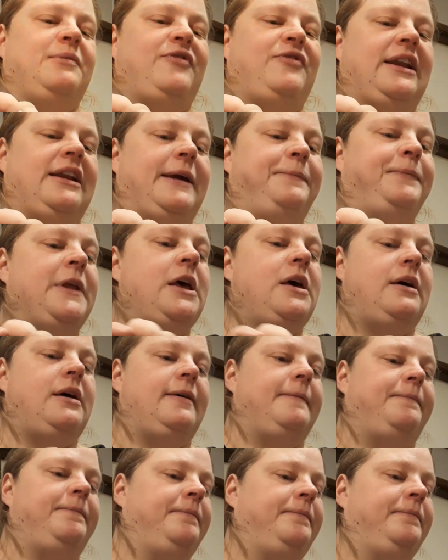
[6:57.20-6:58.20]
to be fine
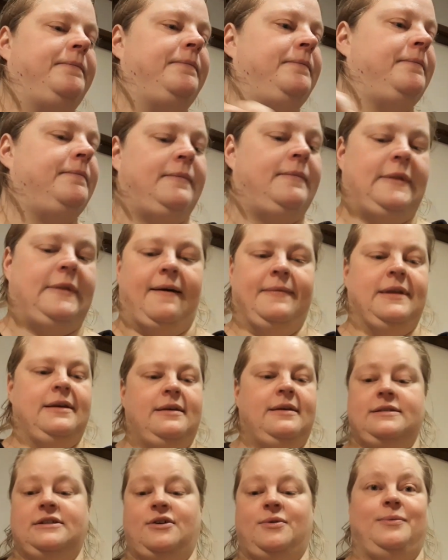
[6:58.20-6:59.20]
anyway. Yeah,
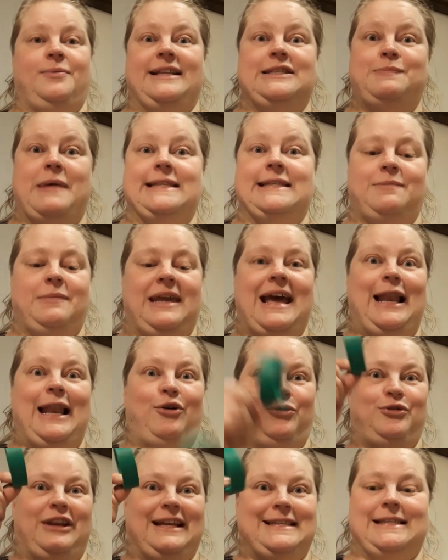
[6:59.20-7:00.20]
so let's paint some yellow
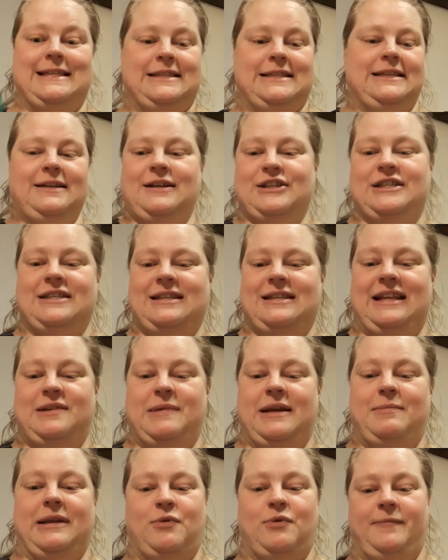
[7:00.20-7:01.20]
to this, because they need to be
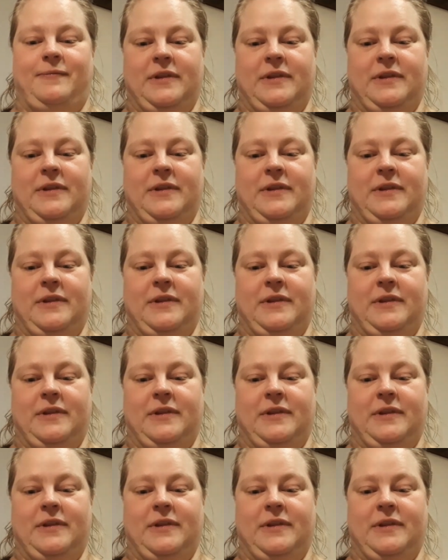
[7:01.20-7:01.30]
a bit more